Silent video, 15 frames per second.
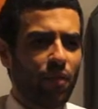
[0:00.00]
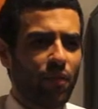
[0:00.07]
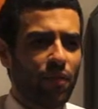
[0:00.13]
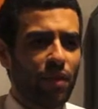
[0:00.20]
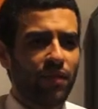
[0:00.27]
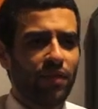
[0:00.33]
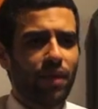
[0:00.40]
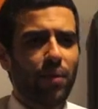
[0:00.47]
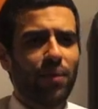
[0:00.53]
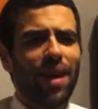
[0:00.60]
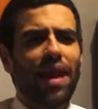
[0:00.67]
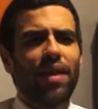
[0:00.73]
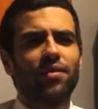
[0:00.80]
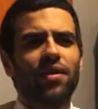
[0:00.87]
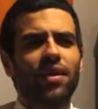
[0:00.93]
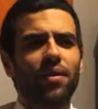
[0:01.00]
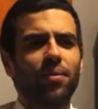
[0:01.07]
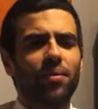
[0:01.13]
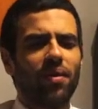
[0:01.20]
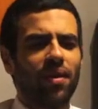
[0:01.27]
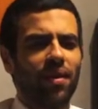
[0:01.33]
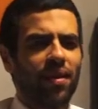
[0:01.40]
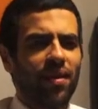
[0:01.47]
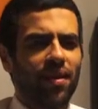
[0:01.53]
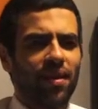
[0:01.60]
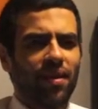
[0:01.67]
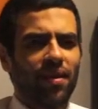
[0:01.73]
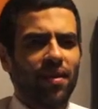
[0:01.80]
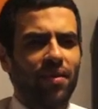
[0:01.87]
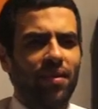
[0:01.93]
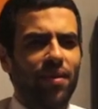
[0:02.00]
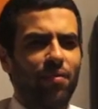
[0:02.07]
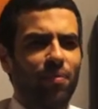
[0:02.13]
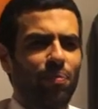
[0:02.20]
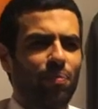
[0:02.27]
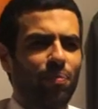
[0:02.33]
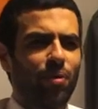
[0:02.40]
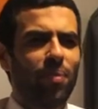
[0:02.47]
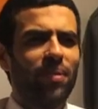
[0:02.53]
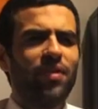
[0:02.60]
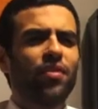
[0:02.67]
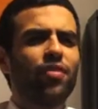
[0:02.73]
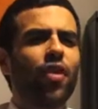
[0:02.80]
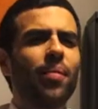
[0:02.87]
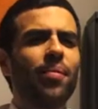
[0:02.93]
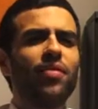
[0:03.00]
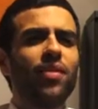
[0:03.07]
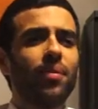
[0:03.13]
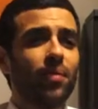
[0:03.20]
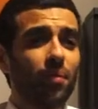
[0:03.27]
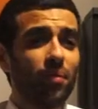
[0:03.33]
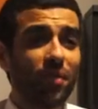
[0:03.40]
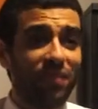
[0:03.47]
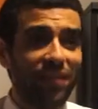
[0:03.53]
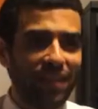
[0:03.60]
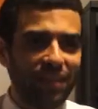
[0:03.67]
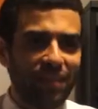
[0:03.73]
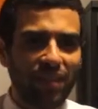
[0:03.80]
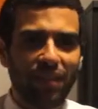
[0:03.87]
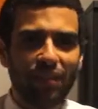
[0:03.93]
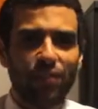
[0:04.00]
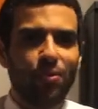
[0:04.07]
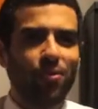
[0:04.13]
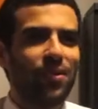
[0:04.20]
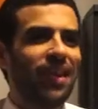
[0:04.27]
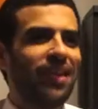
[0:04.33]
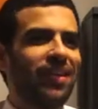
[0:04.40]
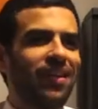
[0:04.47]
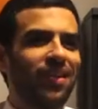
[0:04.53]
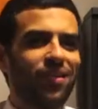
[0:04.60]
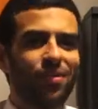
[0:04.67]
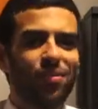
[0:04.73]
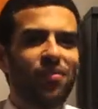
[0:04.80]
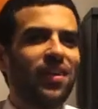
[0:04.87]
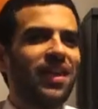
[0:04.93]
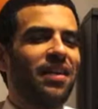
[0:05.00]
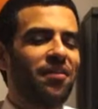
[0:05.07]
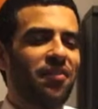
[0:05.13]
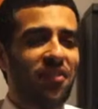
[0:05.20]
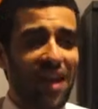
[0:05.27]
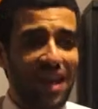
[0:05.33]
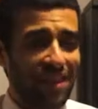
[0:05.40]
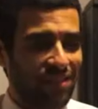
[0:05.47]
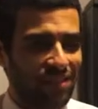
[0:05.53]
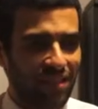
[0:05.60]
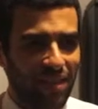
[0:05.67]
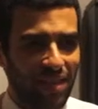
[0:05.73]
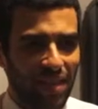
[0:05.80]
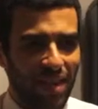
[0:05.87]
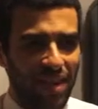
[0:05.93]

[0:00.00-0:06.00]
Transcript: vertigo when actually they're probably describing symptoms of dizziness or giddiness or feeling faint.